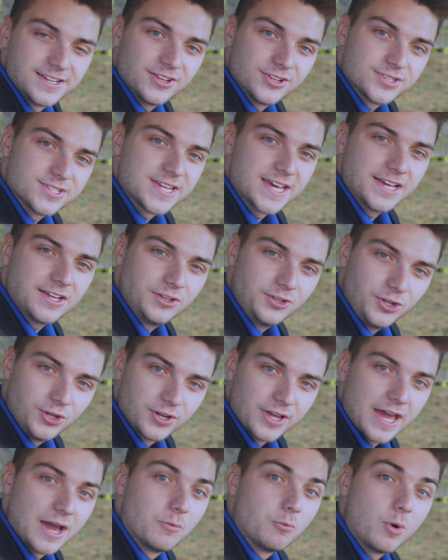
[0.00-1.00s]
now let's take a
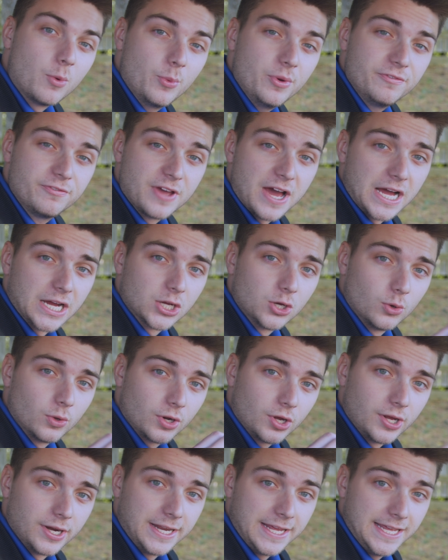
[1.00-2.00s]
look at what we've got going
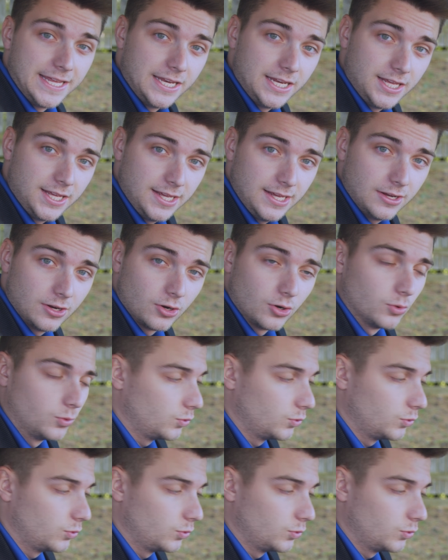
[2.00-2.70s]
on in here,